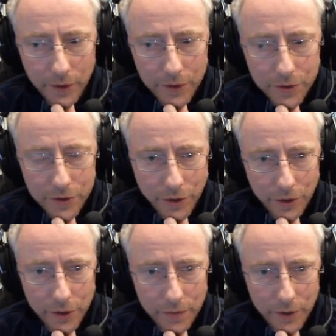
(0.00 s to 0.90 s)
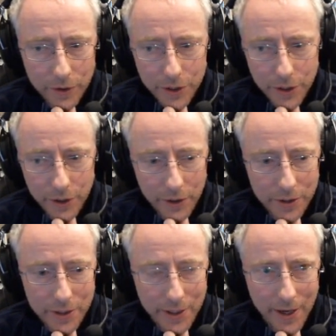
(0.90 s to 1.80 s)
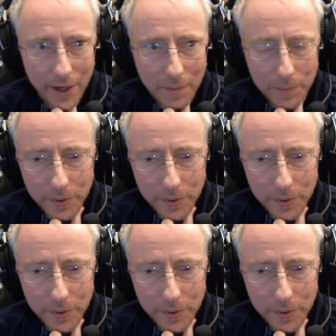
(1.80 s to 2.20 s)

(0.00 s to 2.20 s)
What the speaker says: Central Chief Garcia, a zap.